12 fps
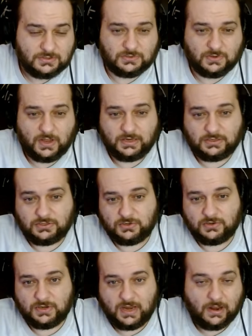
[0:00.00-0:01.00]
so I
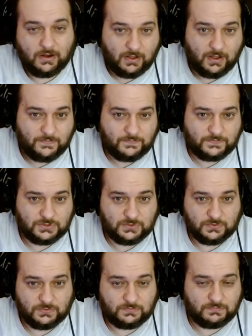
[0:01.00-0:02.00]
turned that off
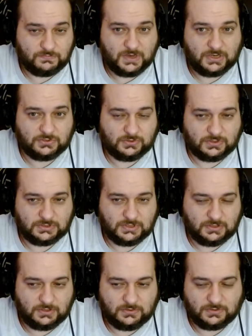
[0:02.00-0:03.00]
to make sure it's
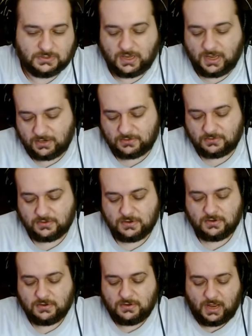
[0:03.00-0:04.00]
unknown.
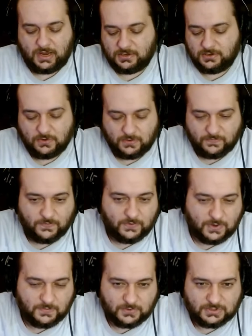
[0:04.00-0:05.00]
I didn't know the
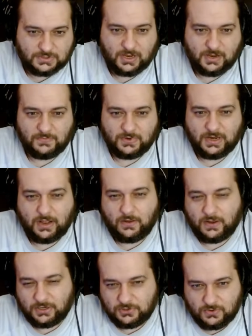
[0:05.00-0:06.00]
phone number at the time, but
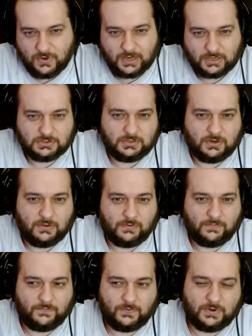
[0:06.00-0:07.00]
now I do actually know
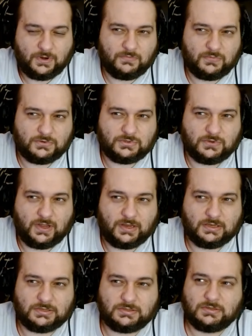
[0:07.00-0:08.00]
the phone number, so I
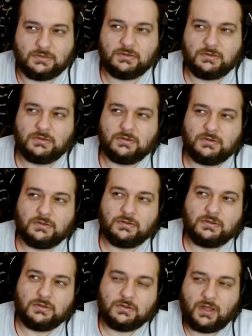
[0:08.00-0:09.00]
guess
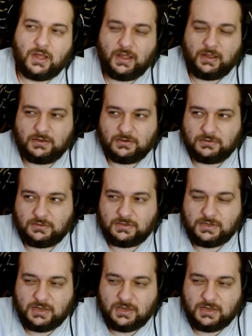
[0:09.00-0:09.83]
I can